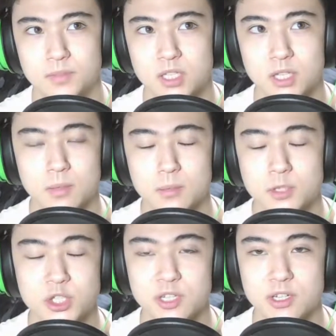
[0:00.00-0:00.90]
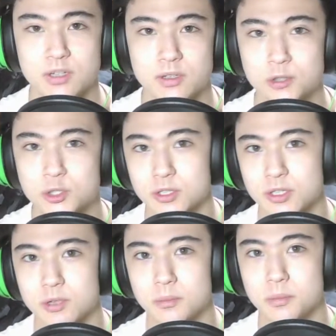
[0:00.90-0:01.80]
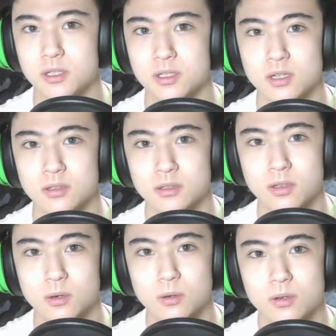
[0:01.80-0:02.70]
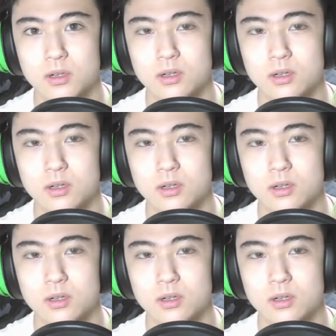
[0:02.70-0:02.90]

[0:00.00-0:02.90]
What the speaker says: ticket machine. Usually it'll be yellow,